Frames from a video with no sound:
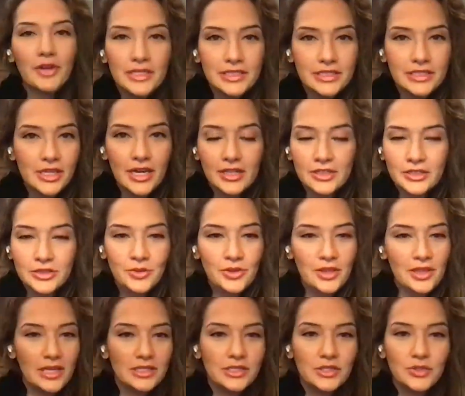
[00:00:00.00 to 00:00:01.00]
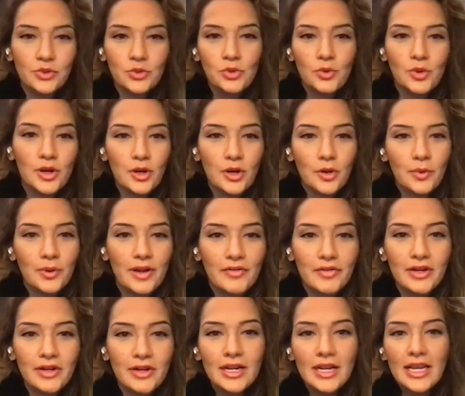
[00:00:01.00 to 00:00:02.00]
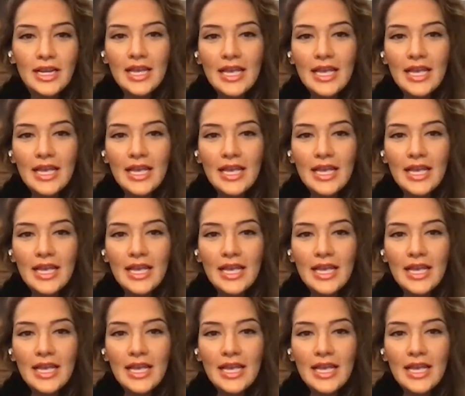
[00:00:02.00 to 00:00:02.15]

it is that you gotta do with that school work or whatever.